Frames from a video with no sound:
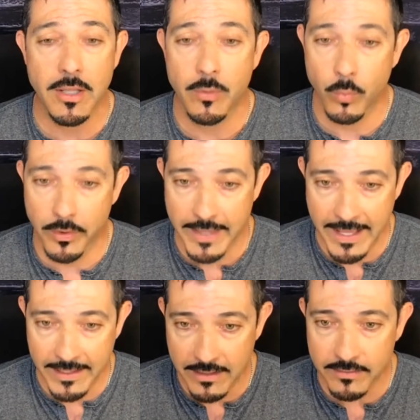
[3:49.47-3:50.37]
Well,
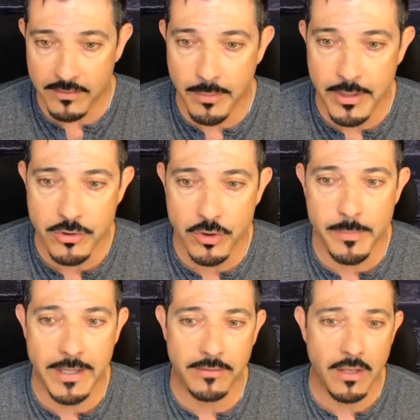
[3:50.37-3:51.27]
that is coming
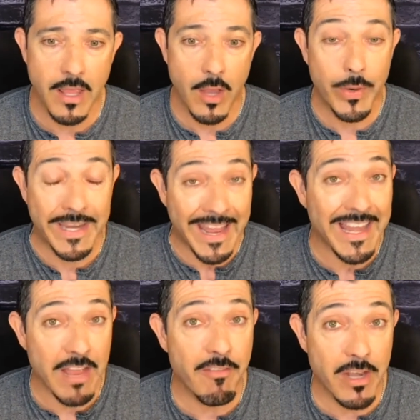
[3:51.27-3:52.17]
true because we
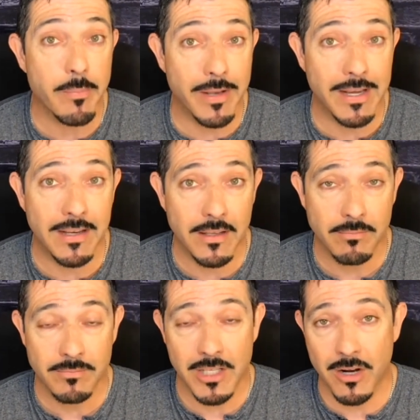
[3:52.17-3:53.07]
can't have anybody,
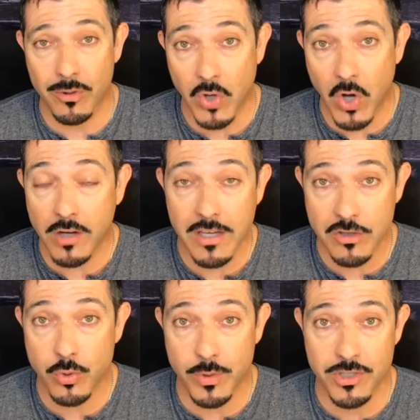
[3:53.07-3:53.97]

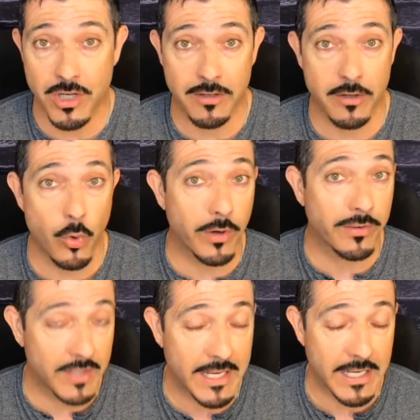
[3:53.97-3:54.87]
talking to each other or
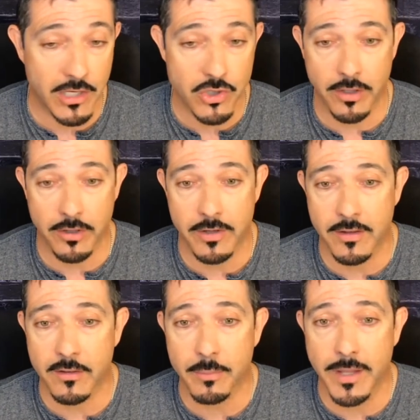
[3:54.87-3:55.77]
seeing each other
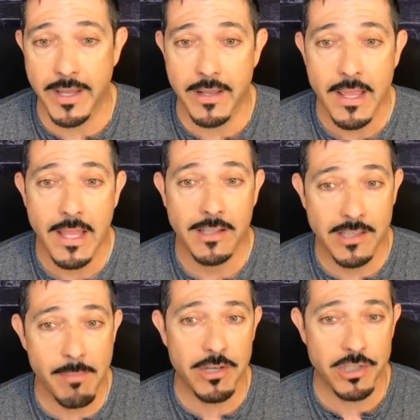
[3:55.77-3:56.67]
in this plan.
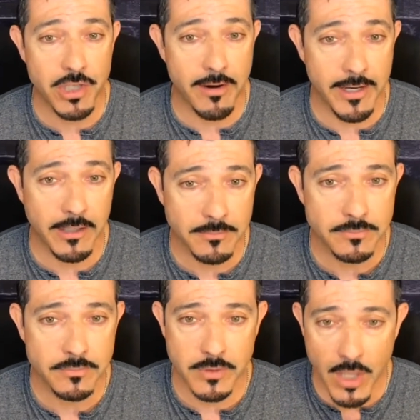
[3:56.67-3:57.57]
Limit sharing,
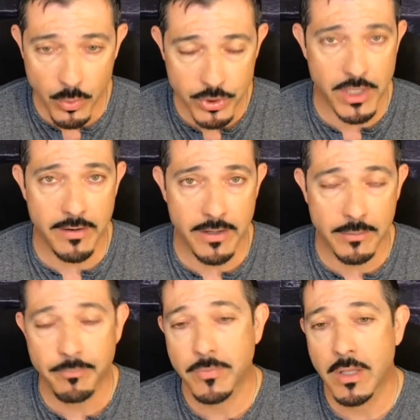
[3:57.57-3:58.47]
no
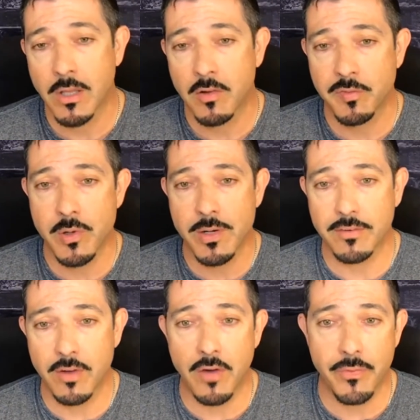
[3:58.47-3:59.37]
sharing. Food
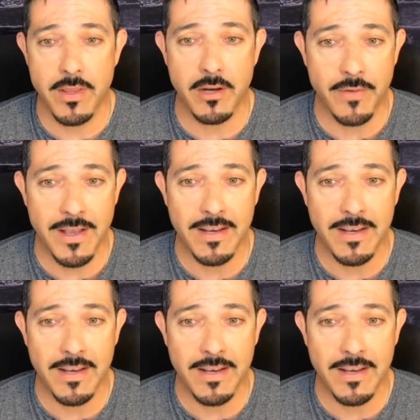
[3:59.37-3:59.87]
is offered at an event,